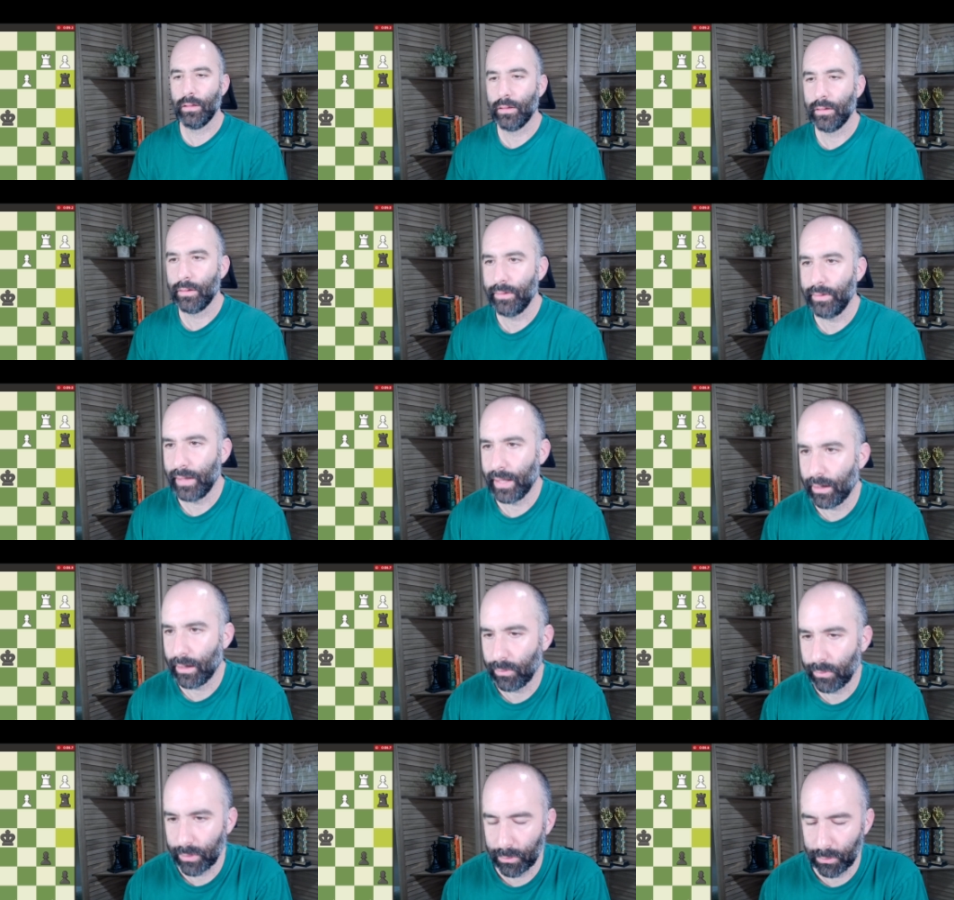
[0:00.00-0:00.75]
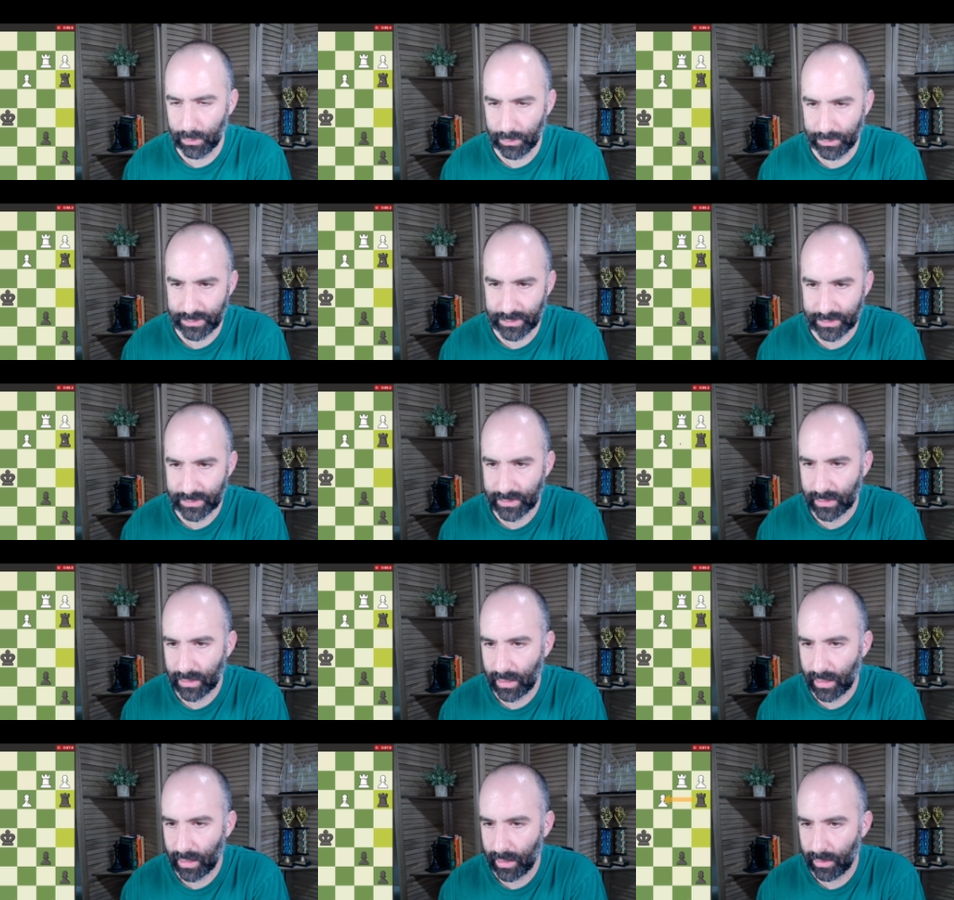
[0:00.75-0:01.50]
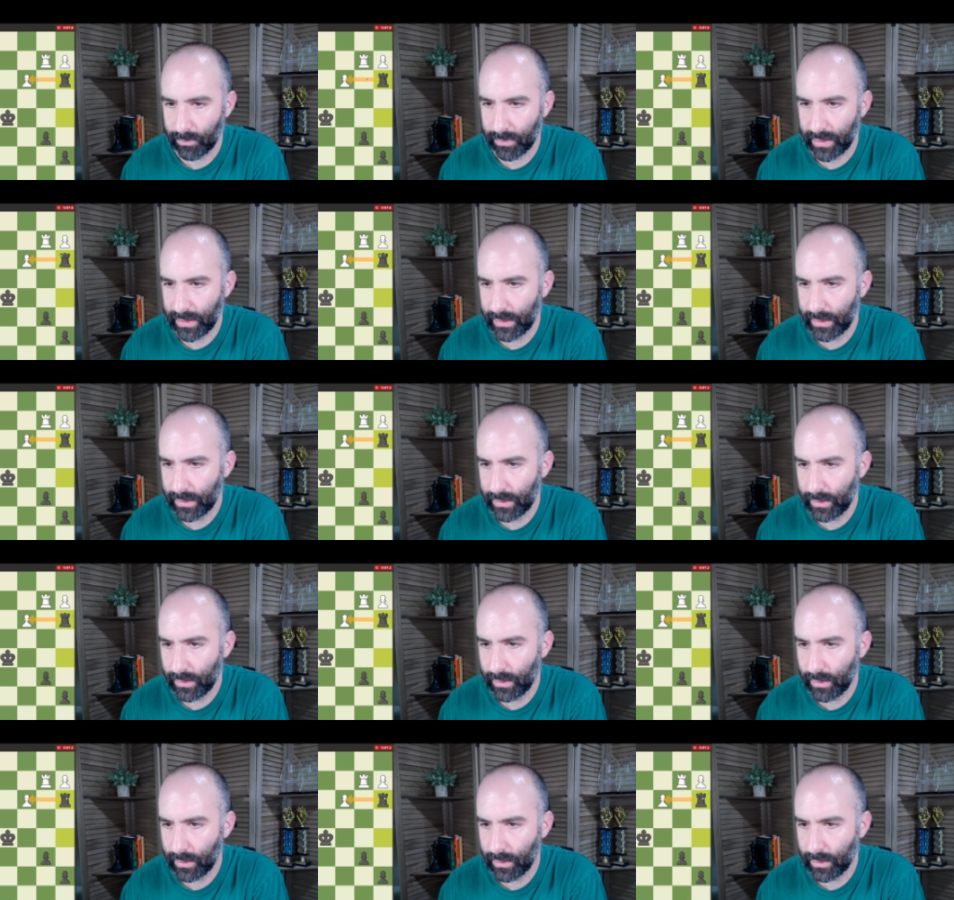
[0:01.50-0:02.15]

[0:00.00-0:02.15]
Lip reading: now we will just come in.